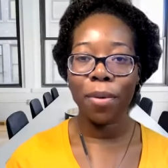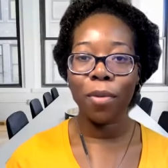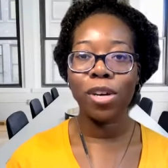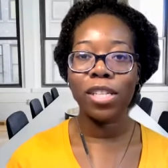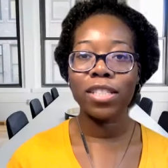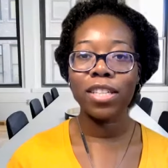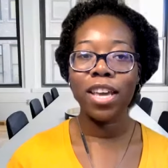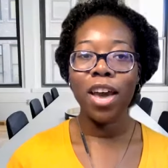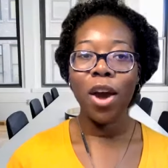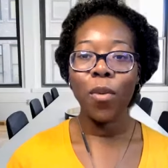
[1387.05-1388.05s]
And once
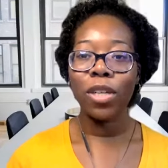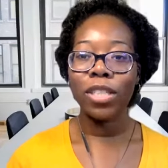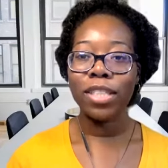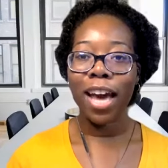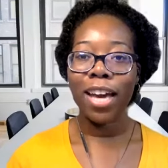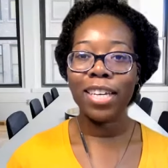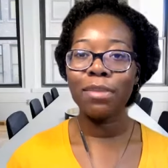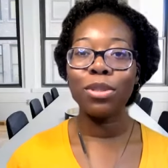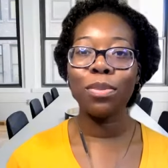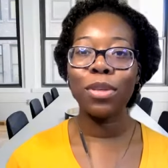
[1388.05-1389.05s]
once that
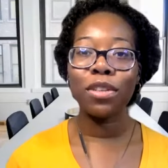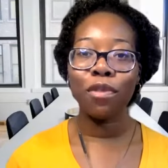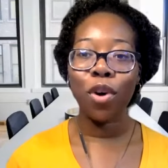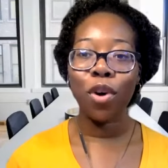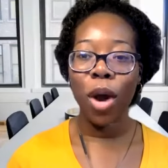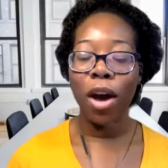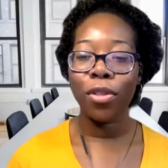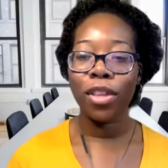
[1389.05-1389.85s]
keeps you busy for a while,